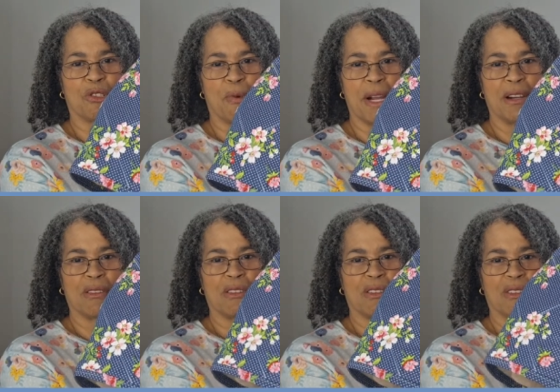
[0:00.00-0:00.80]

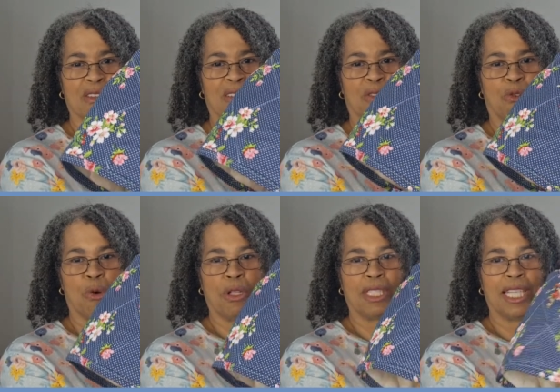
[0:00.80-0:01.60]
squares
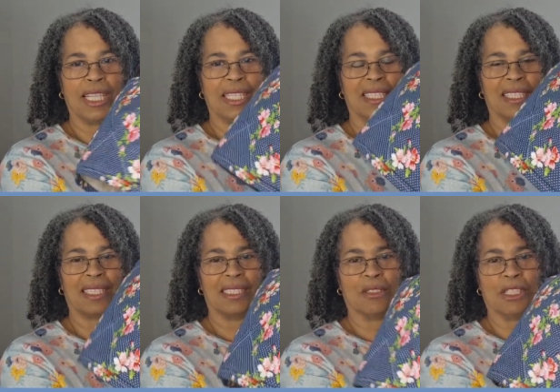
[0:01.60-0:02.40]
quilting
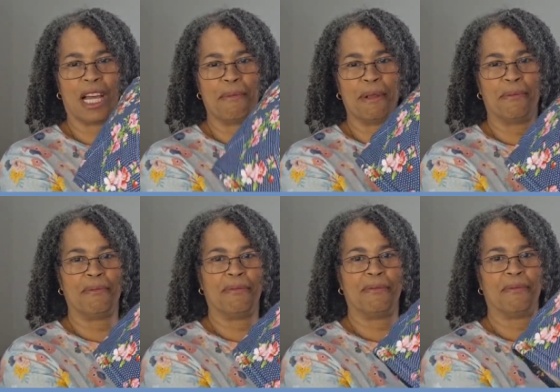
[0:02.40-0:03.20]
or
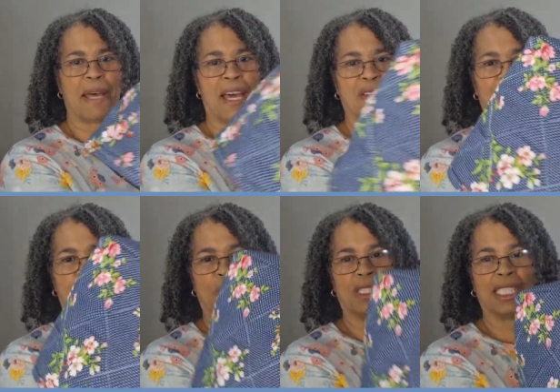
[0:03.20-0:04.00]
diamond
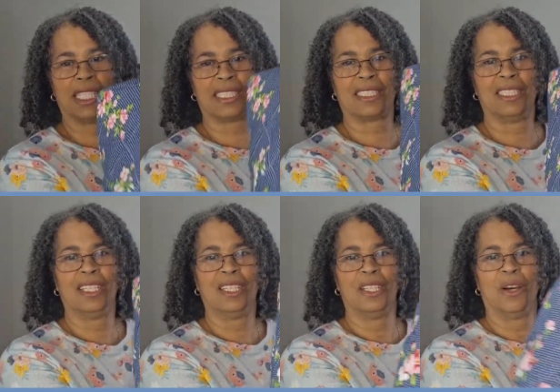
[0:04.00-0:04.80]
pattern quilting
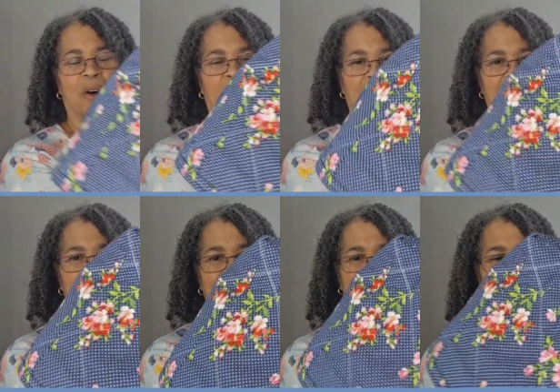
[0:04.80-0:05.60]
on
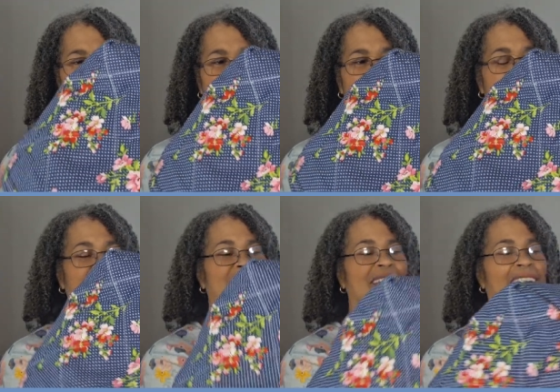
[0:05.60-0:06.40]
this,
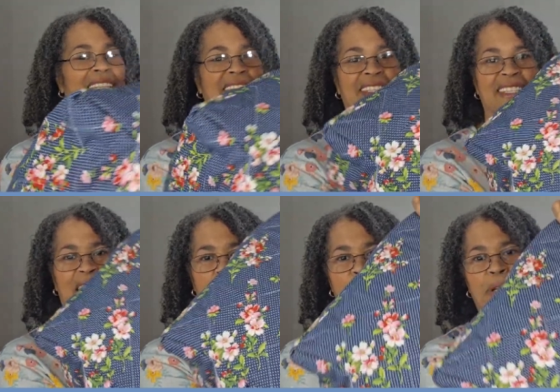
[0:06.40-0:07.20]
I did the
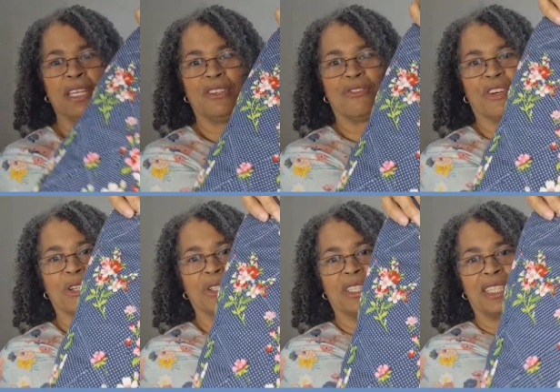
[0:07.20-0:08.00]
top piece
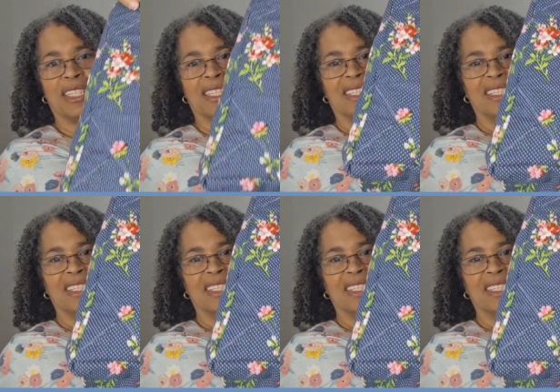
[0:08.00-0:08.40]
first,